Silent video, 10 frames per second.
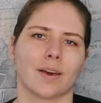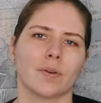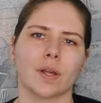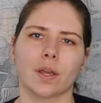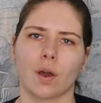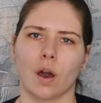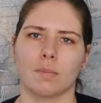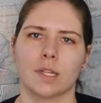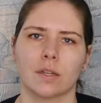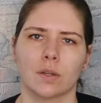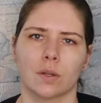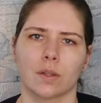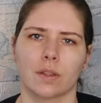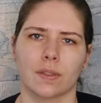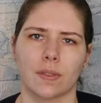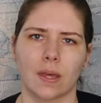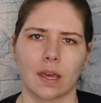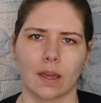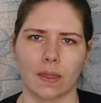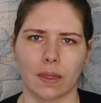A very common
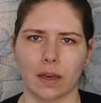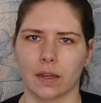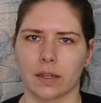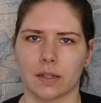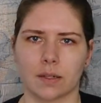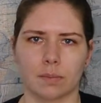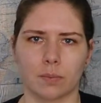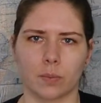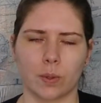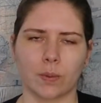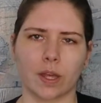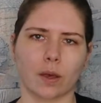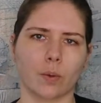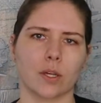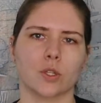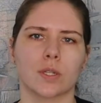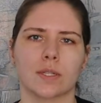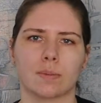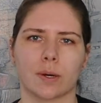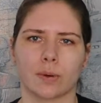thing that we will get
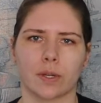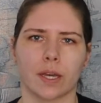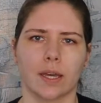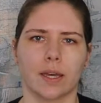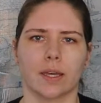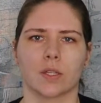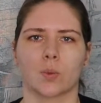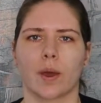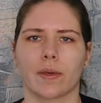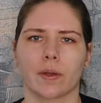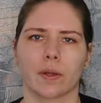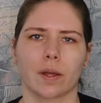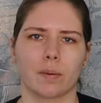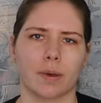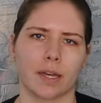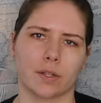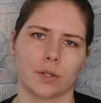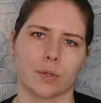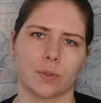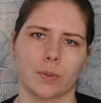questions about is whether a pet
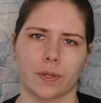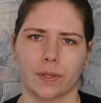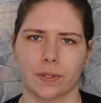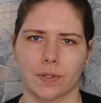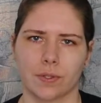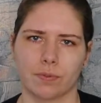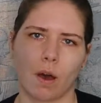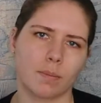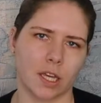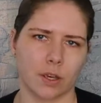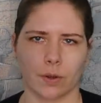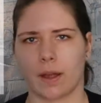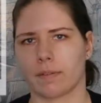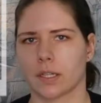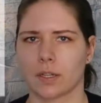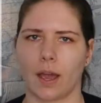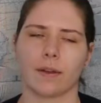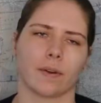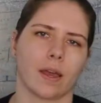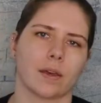who is vomiting or having
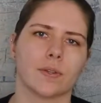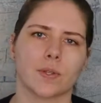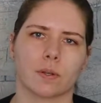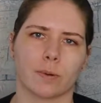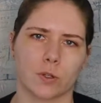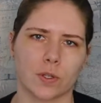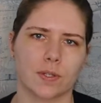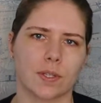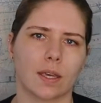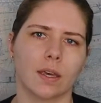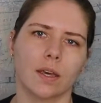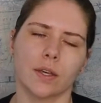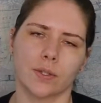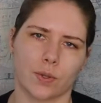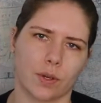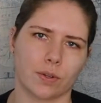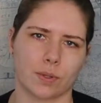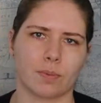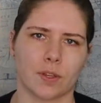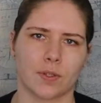diarrhea is an emergency. So here are
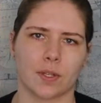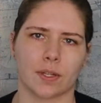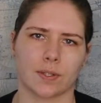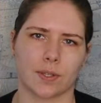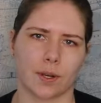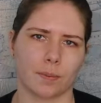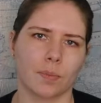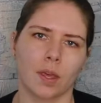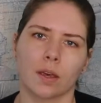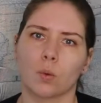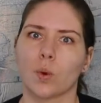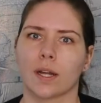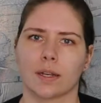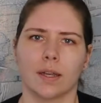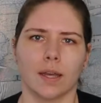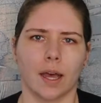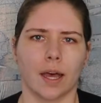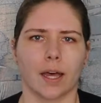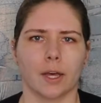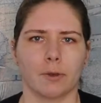some things to consider. One,
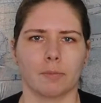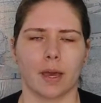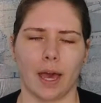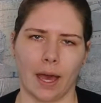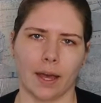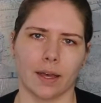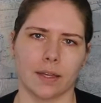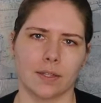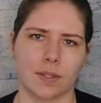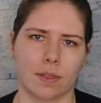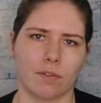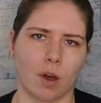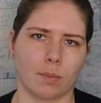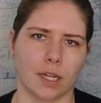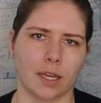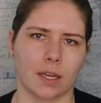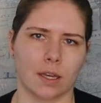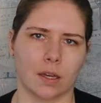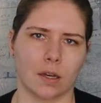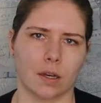has the
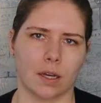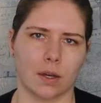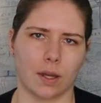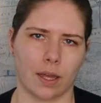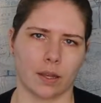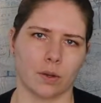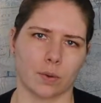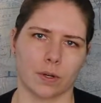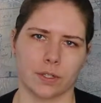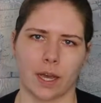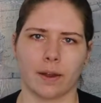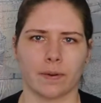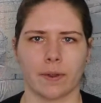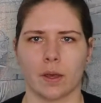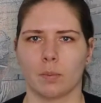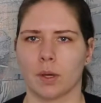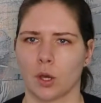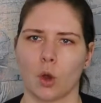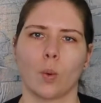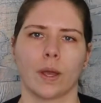vomiting and or diarrhea
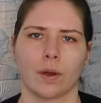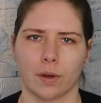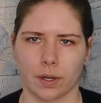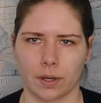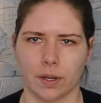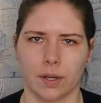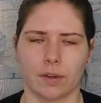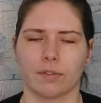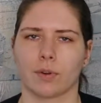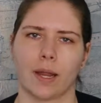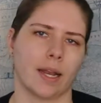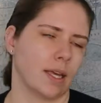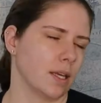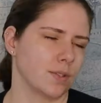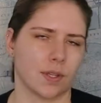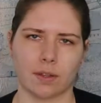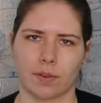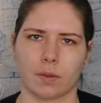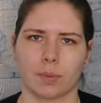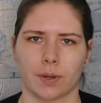been going on for any
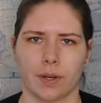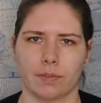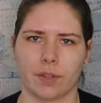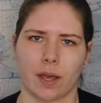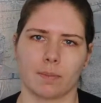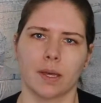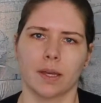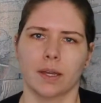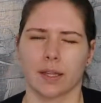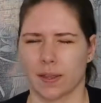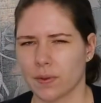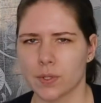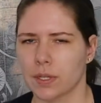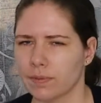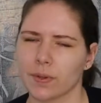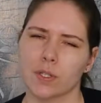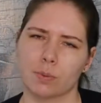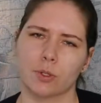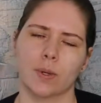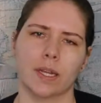significant period of time? Like, there's a difference
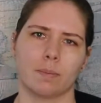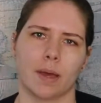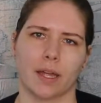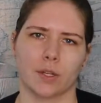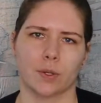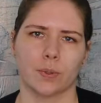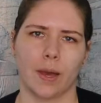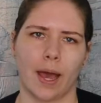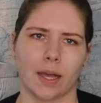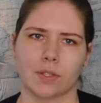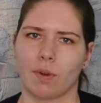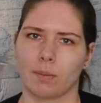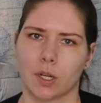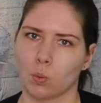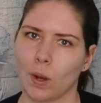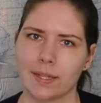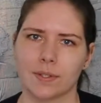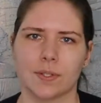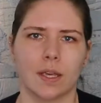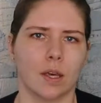between a pet who has vomited
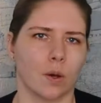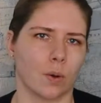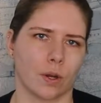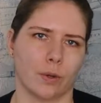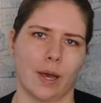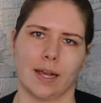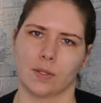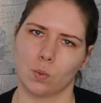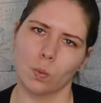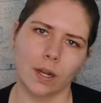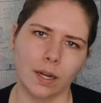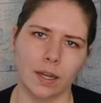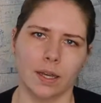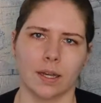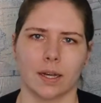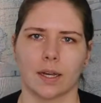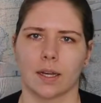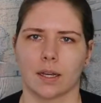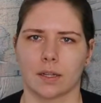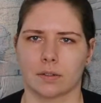once or who has one
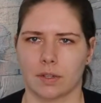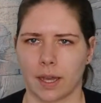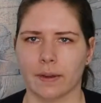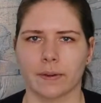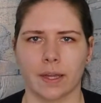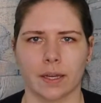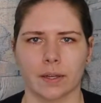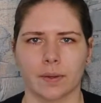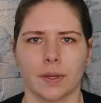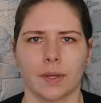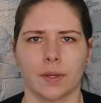diarrhea